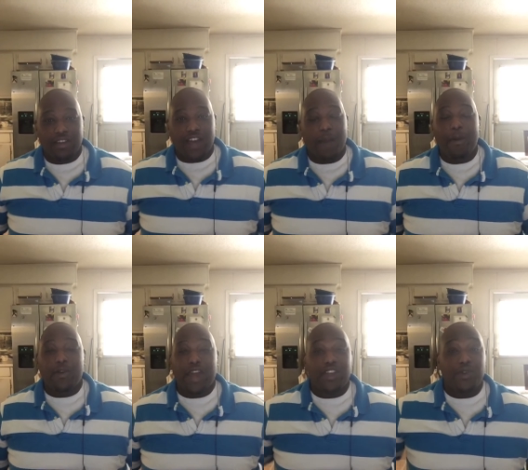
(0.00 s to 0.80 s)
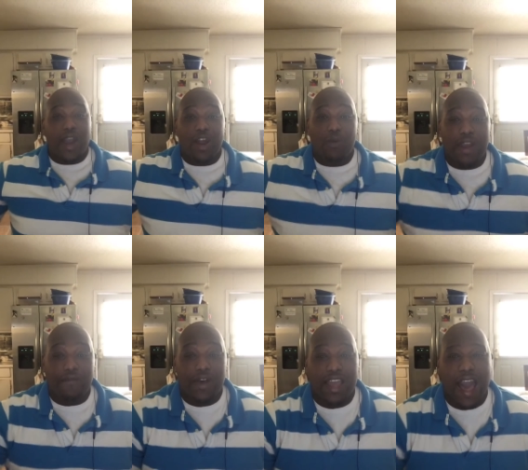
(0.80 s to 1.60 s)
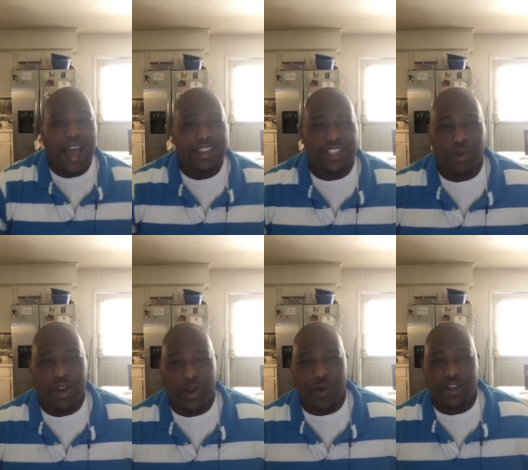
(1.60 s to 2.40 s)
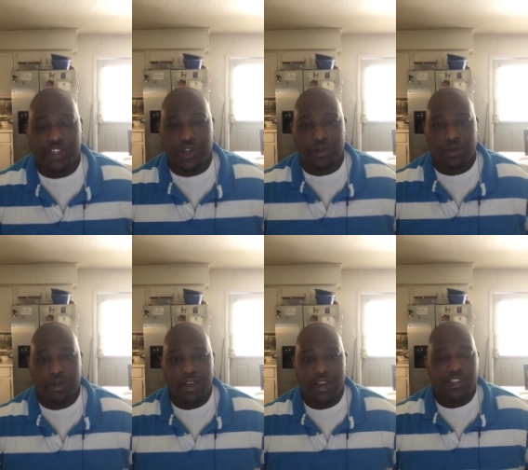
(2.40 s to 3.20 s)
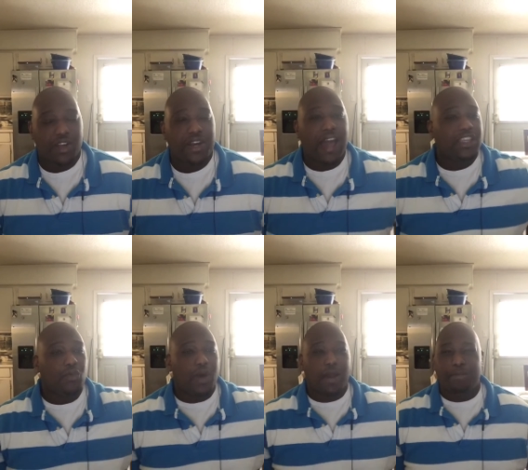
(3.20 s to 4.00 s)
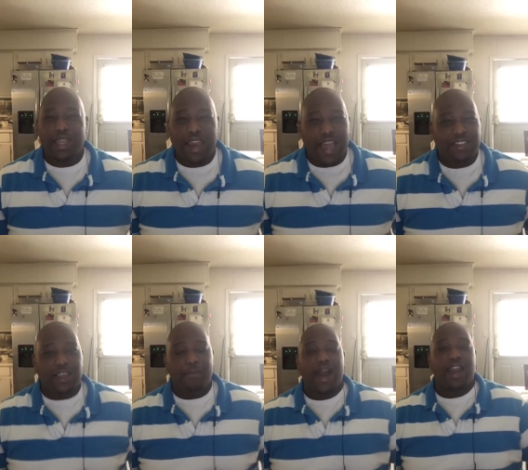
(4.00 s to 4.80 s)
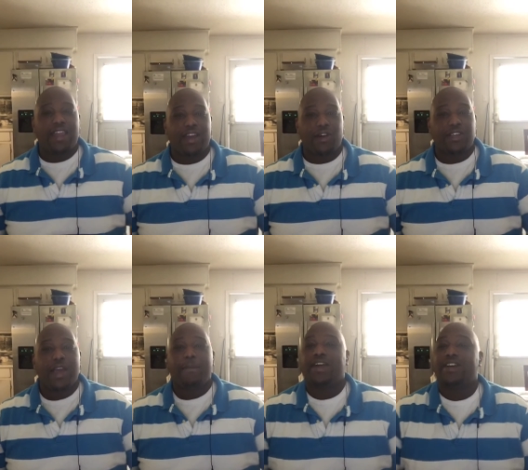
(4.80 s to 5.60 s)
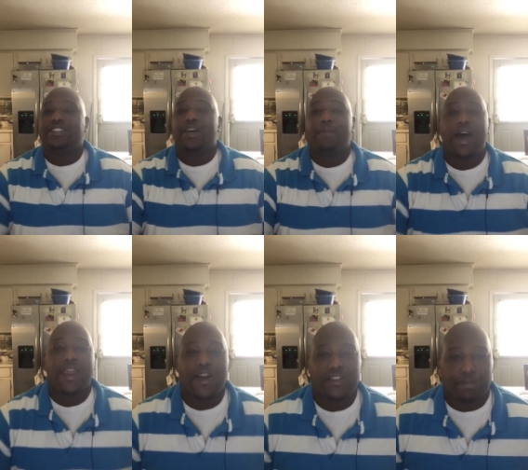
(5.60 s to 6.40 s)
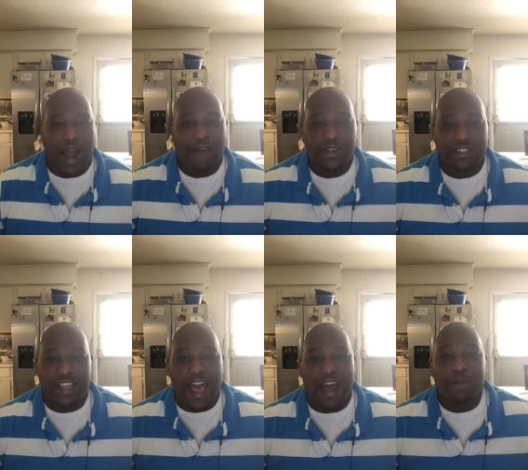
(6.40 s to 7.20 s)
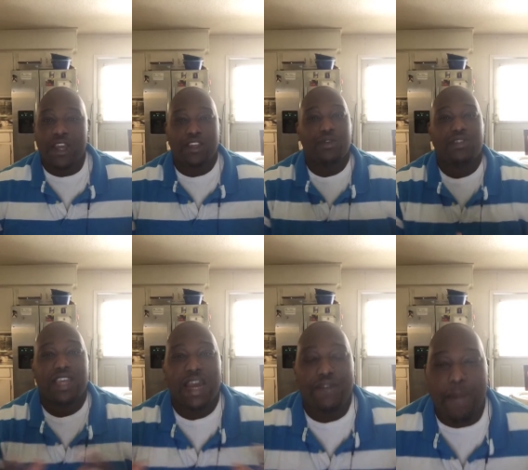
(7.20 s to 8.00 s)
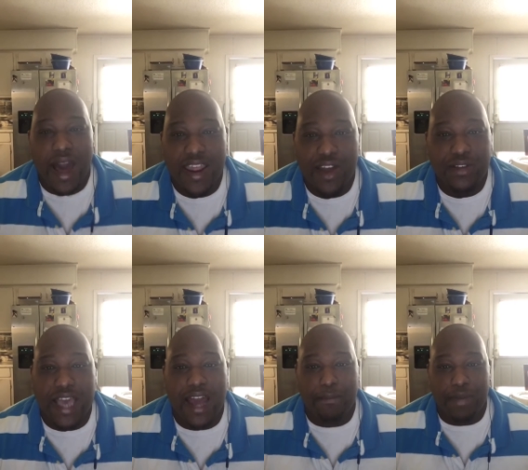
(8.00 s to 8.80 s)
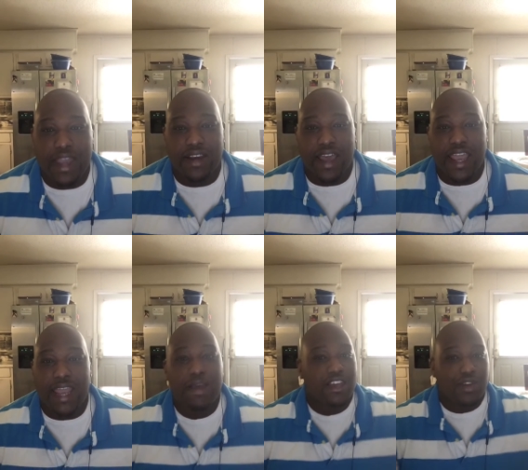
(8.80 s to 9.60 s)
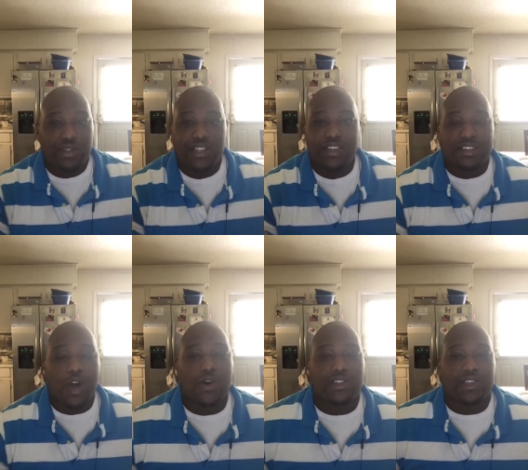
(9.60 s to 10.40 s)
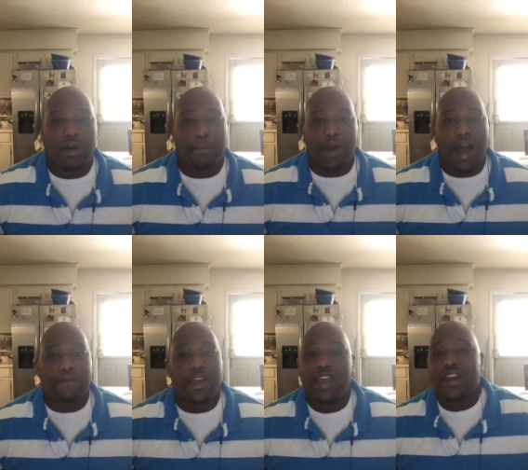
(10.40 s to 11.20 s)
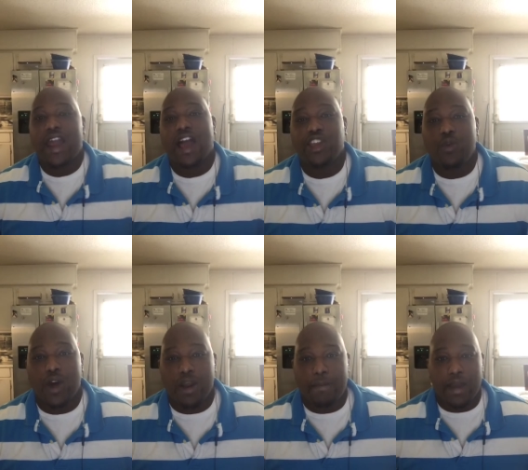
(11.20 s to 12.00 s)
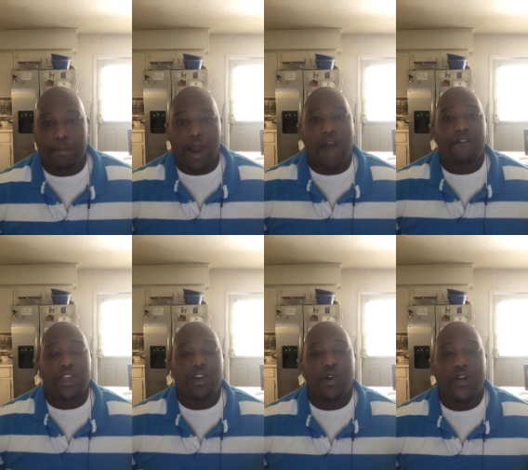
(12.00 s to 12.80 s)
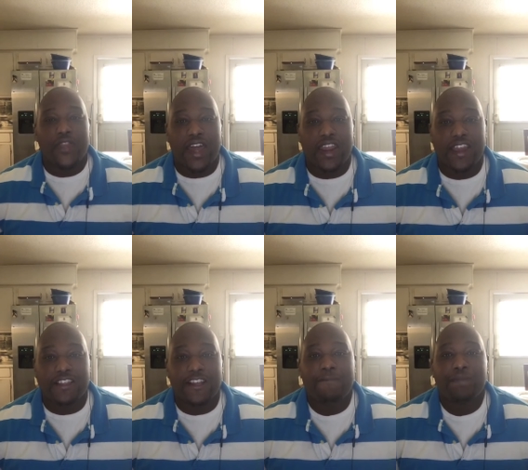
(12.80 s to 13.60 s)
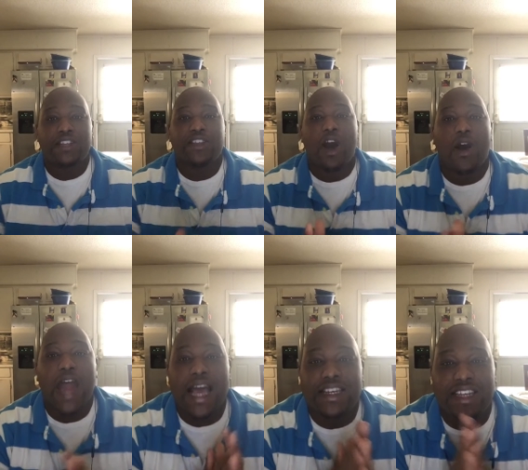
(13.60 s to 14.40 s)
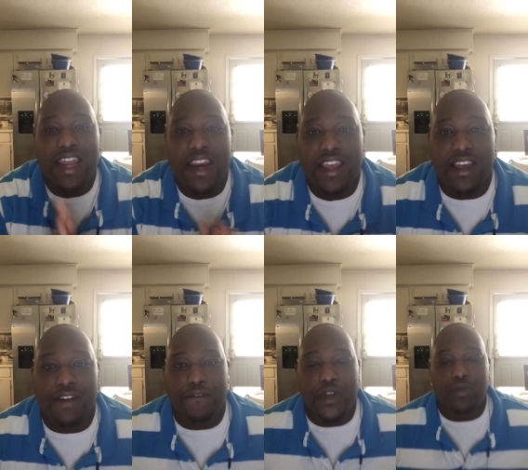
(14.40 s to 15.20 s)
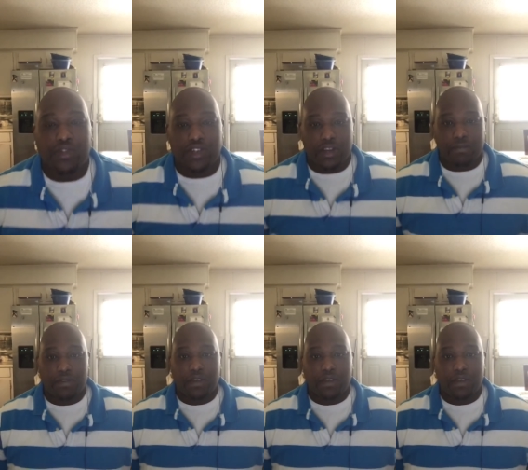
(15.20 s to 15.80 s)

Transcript: Come on now, you gotta wait for God to anoint you. So now you want to be like somebody else because somebody else prophesied. You see everybody else got a big name. You see so and so a prophet. Now you want to be a prophet. You know what that is? That's called identity confusion.